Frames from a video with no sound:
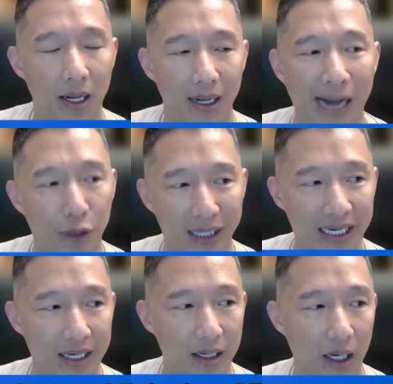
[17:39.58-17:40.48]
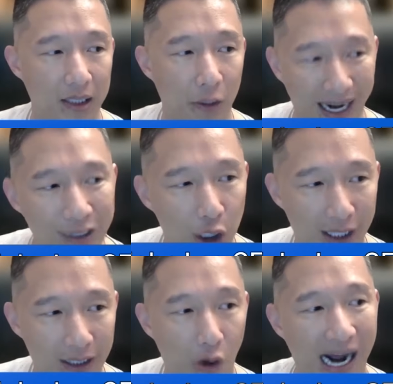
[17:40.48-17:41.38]
equity
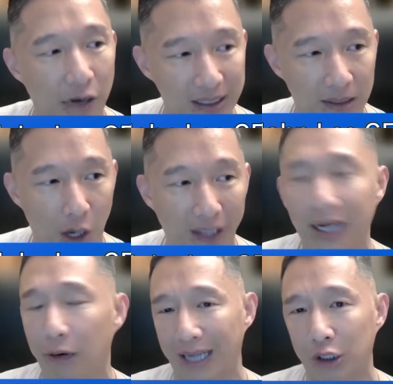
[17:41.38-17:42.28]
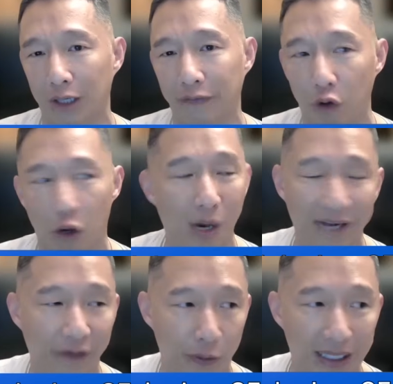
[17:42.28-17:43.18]
correction or housing market correction for
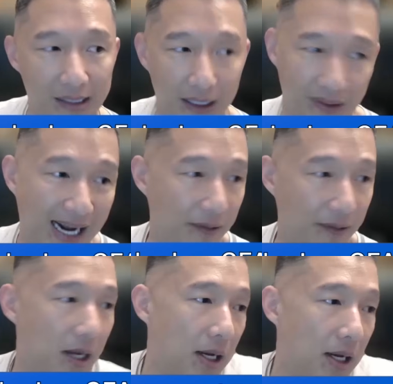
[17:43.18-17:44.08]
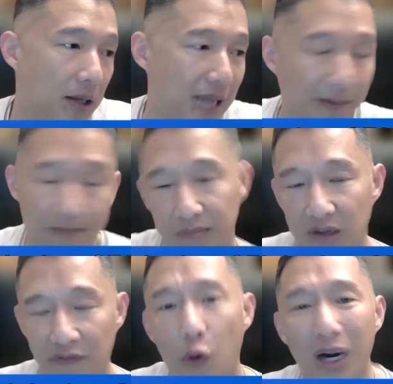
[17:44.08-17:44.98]
whatever reason
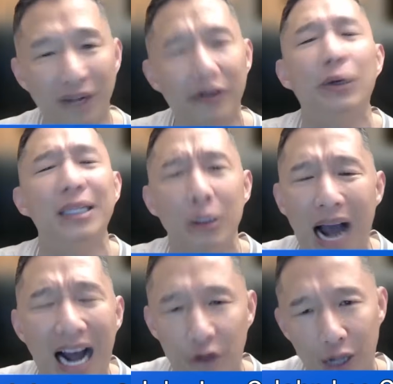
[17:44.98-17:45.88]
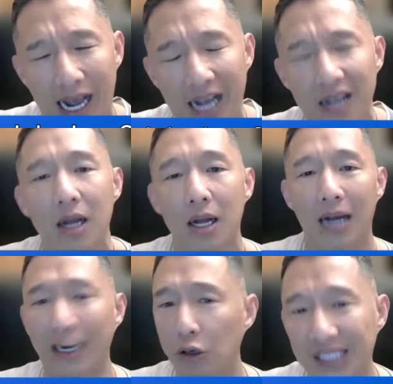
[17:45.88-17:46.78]
you have, okay,
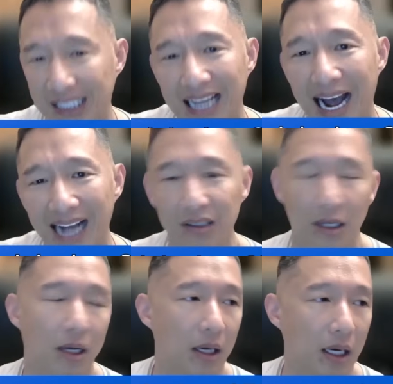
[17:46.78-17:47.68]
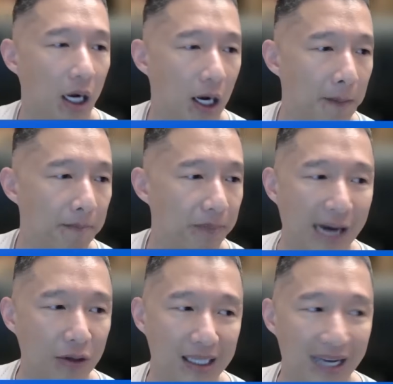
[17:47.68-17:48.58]
I don't see that. I
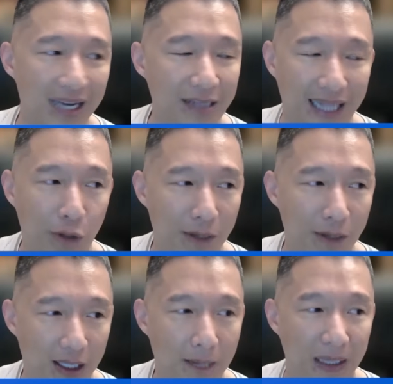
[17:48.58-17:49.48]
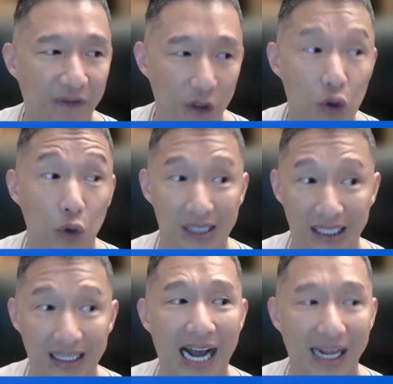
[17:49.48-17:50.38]
don't see collapse in equity market, but if you do see
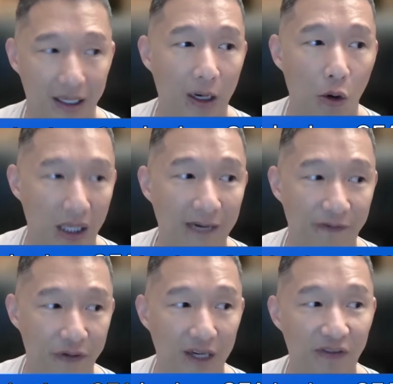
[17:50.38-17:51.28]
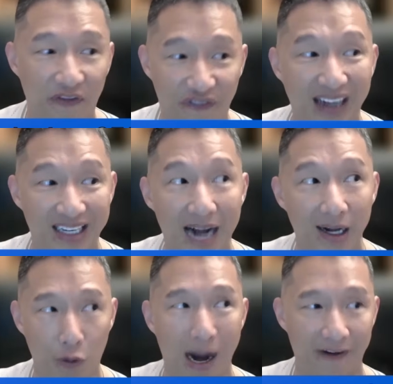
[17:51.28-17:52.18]
that, or if the Fed
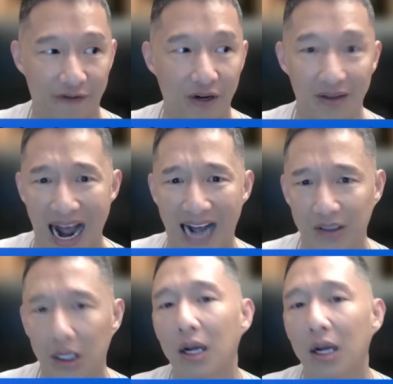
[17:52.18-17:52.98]
telegraph that,